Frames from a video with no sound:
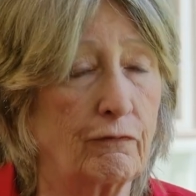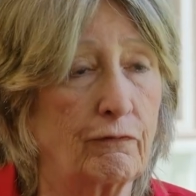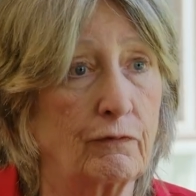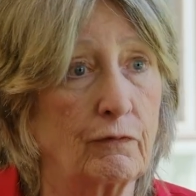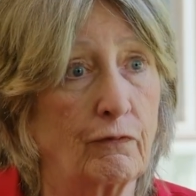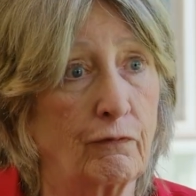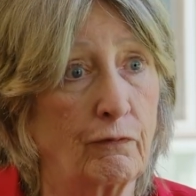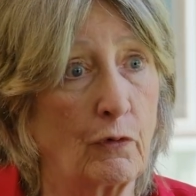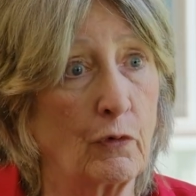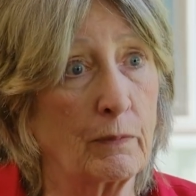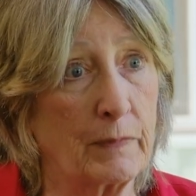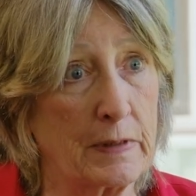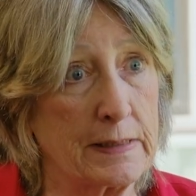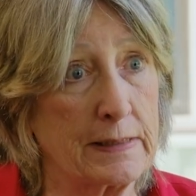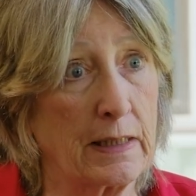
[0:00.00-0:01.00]

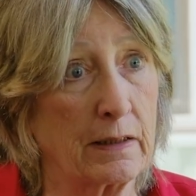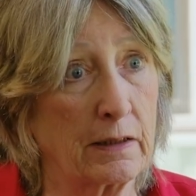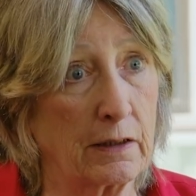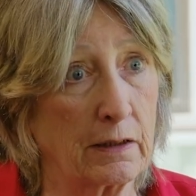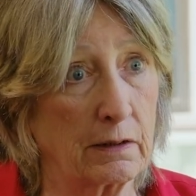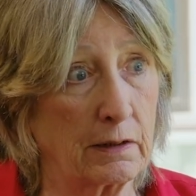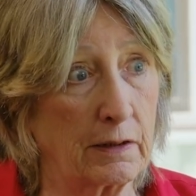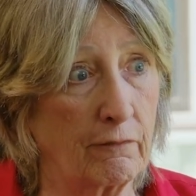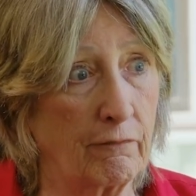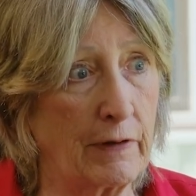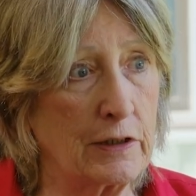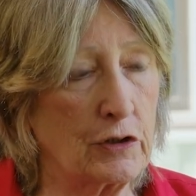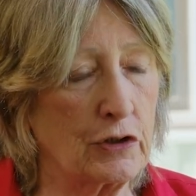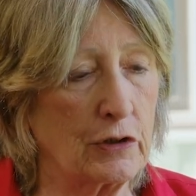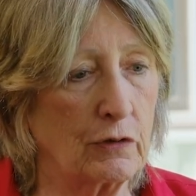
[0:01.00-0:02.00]
formed the Seneca
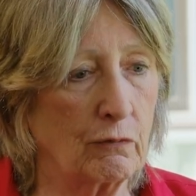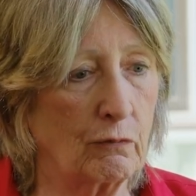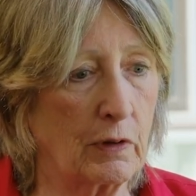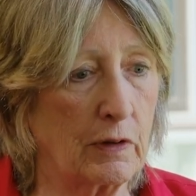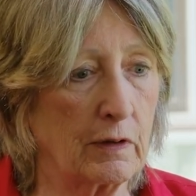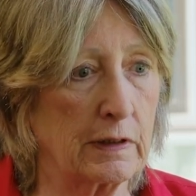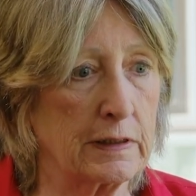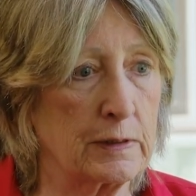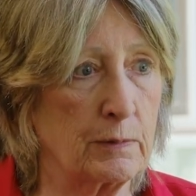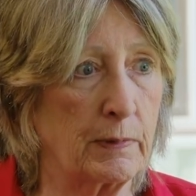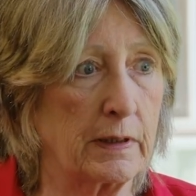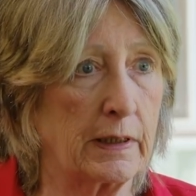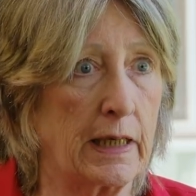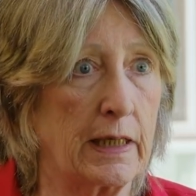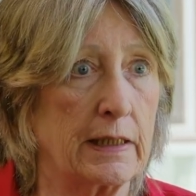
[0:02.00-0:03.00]
Convention with
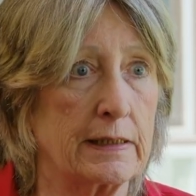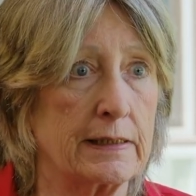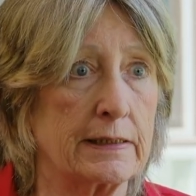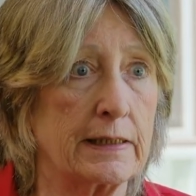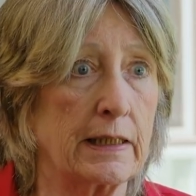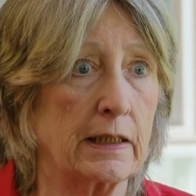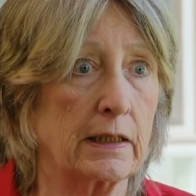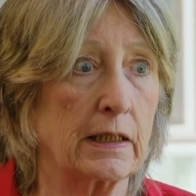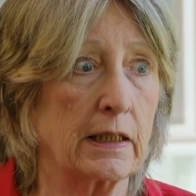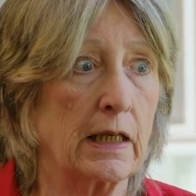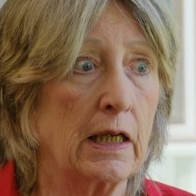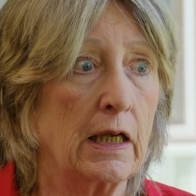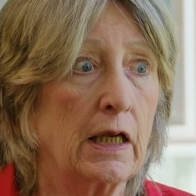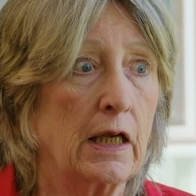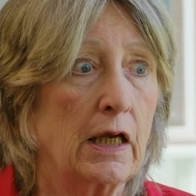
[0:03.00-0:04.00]
Elizabeth Cady Stanton.
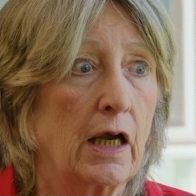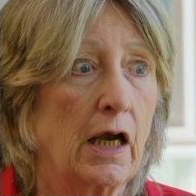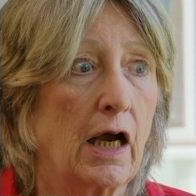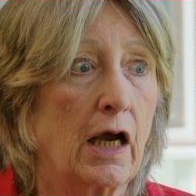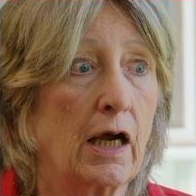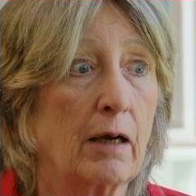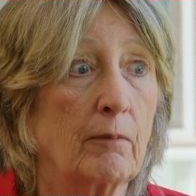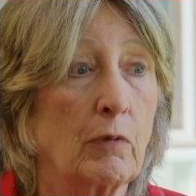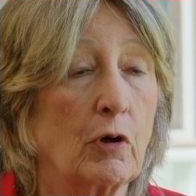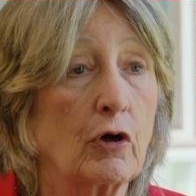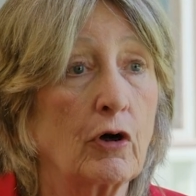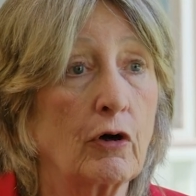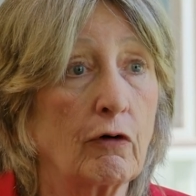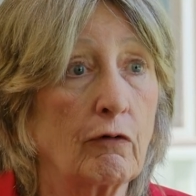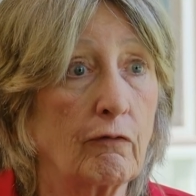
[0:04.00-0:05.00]

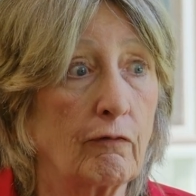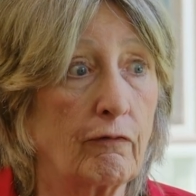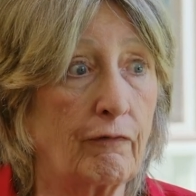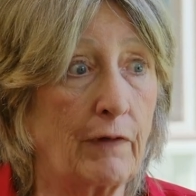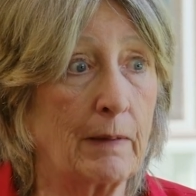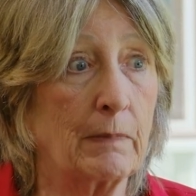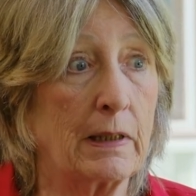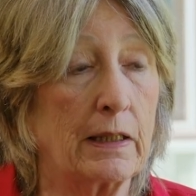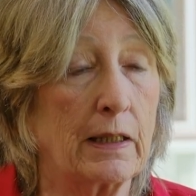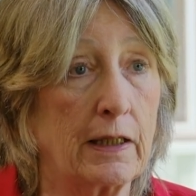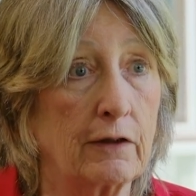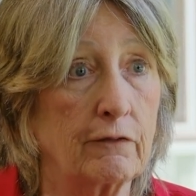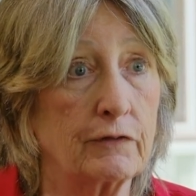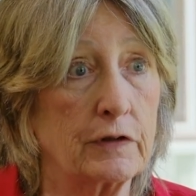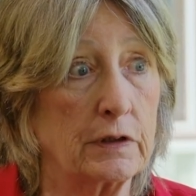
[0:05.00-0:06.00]
Her family
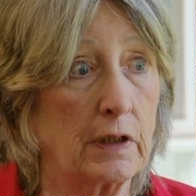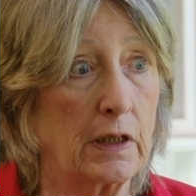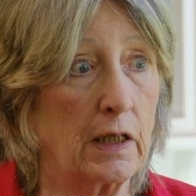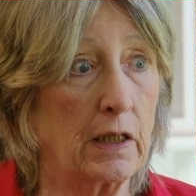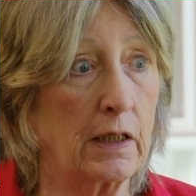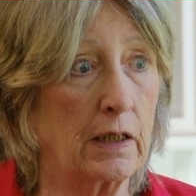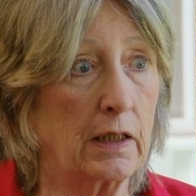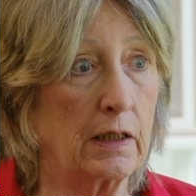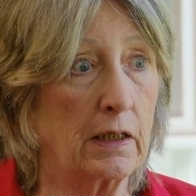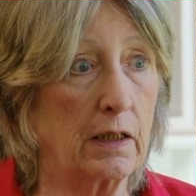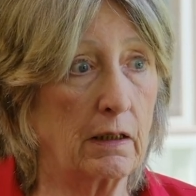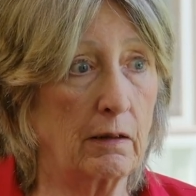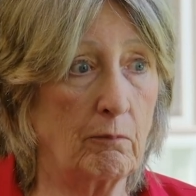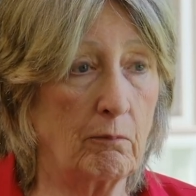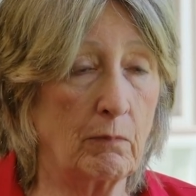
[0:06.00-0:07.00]
lived
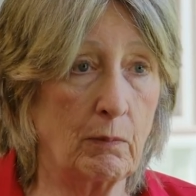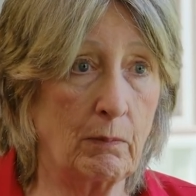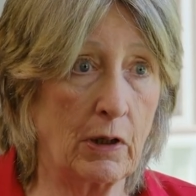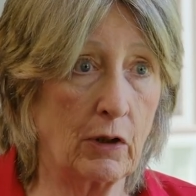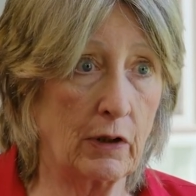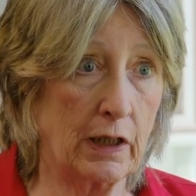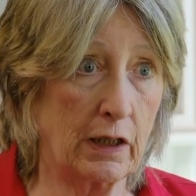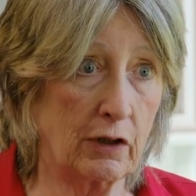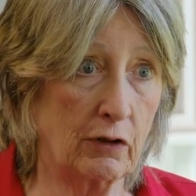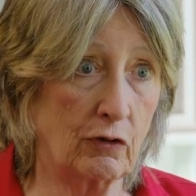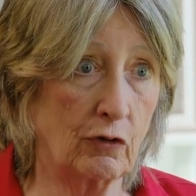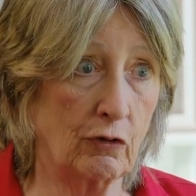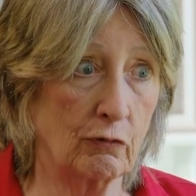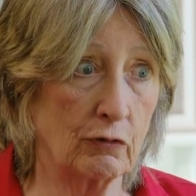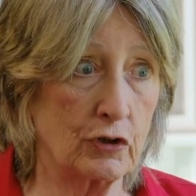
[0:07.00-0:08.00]
in Mamaroneck,
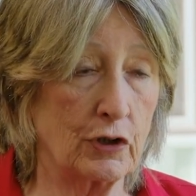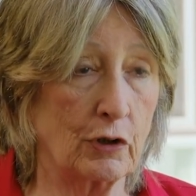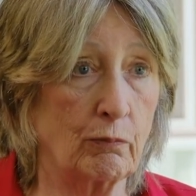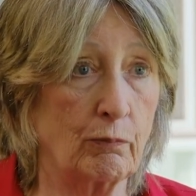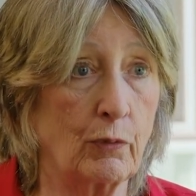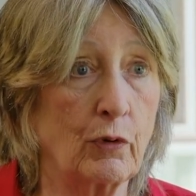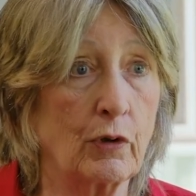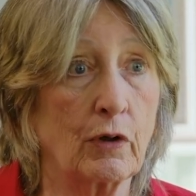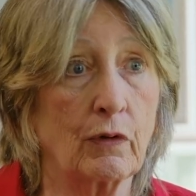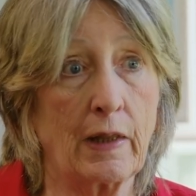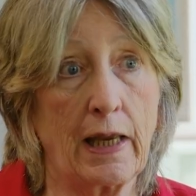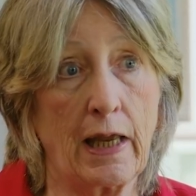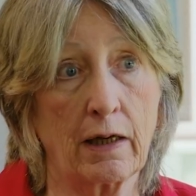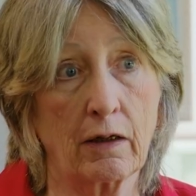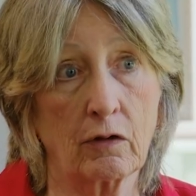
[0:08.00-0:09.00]
New Rochelle border.
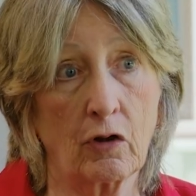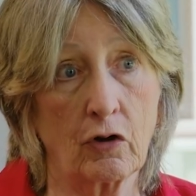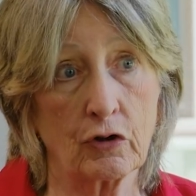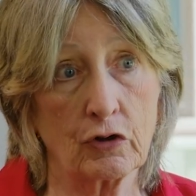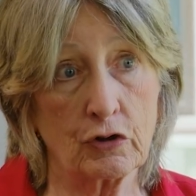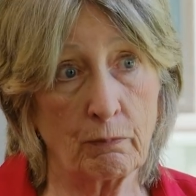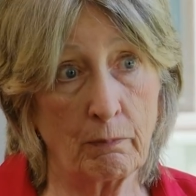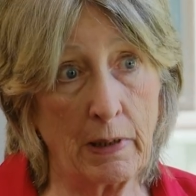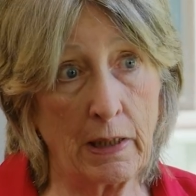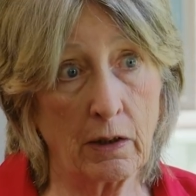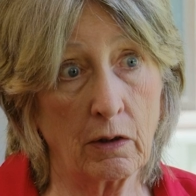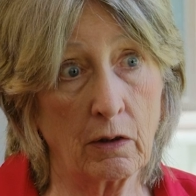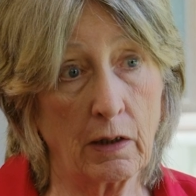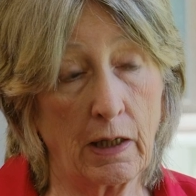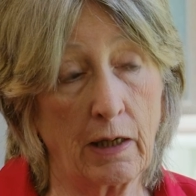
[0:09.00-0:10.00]
They had a large
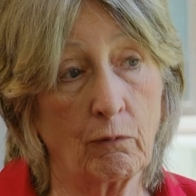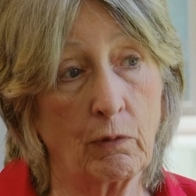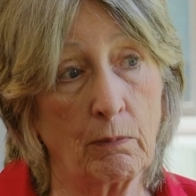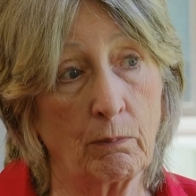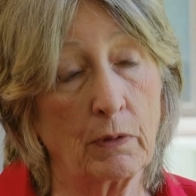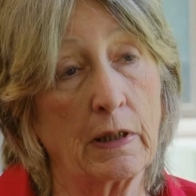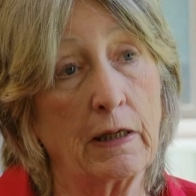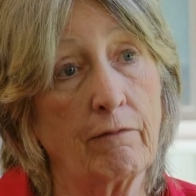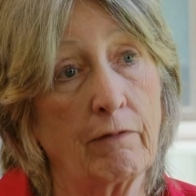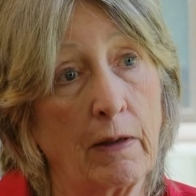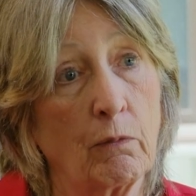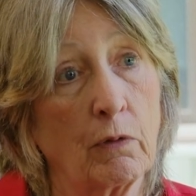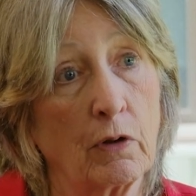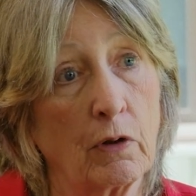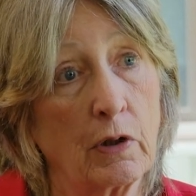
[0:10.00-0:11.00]
mill, and we believe they
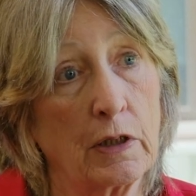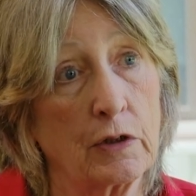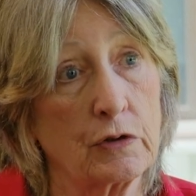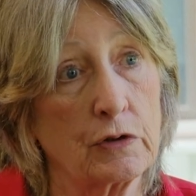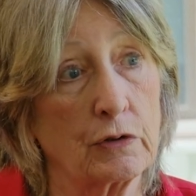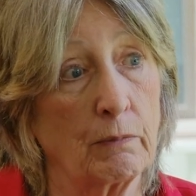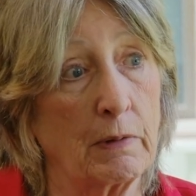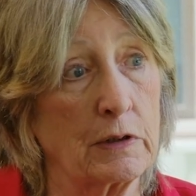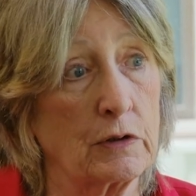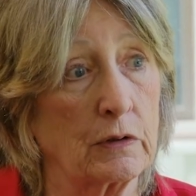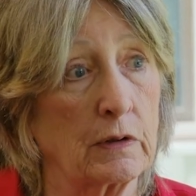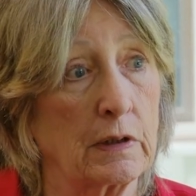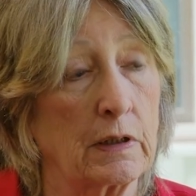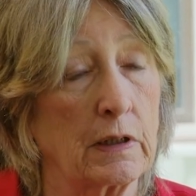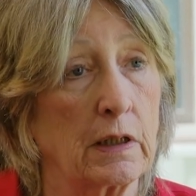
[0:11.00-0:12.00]
were
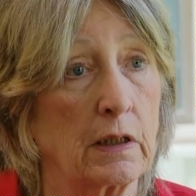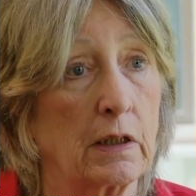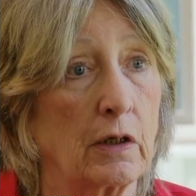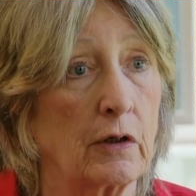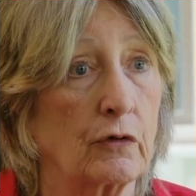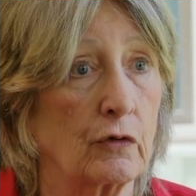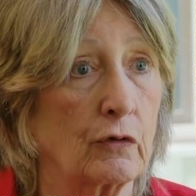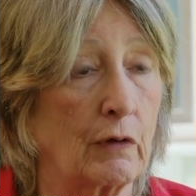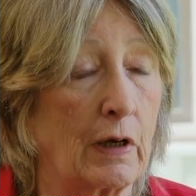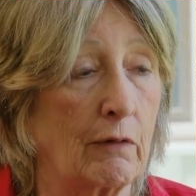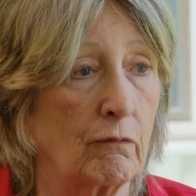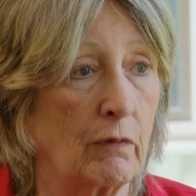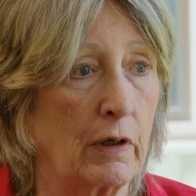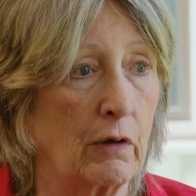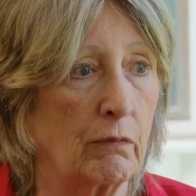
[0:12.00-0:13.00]
instrumental in the
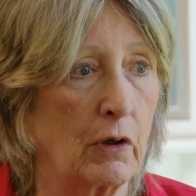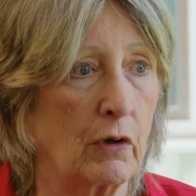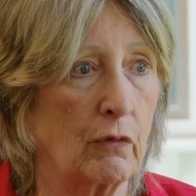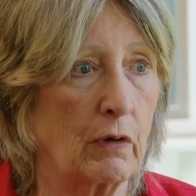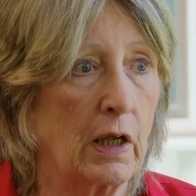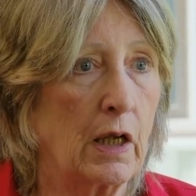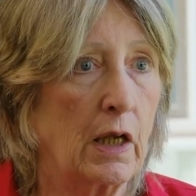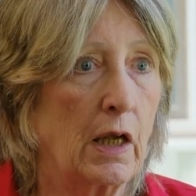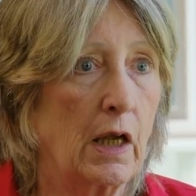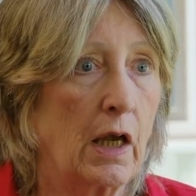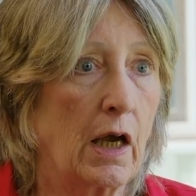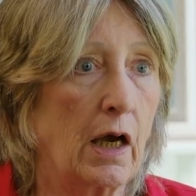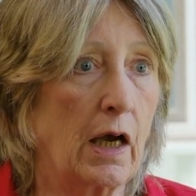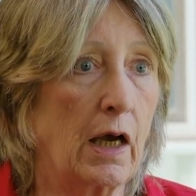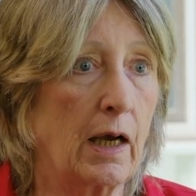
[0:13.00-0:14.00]
Underground Railroad.
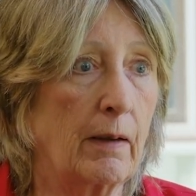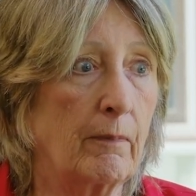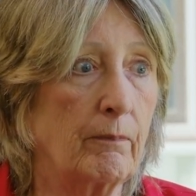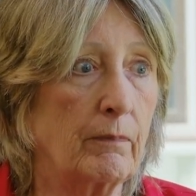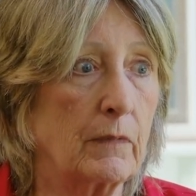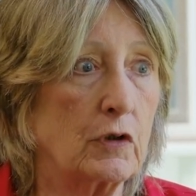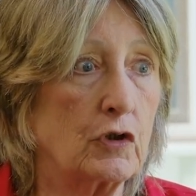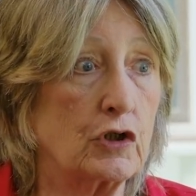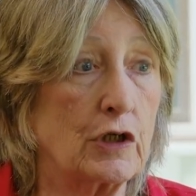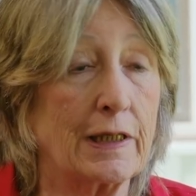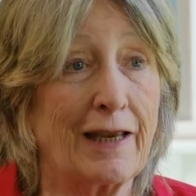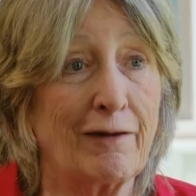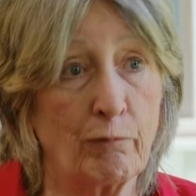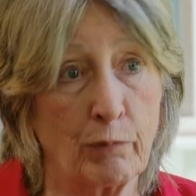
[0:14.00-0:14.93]
She gave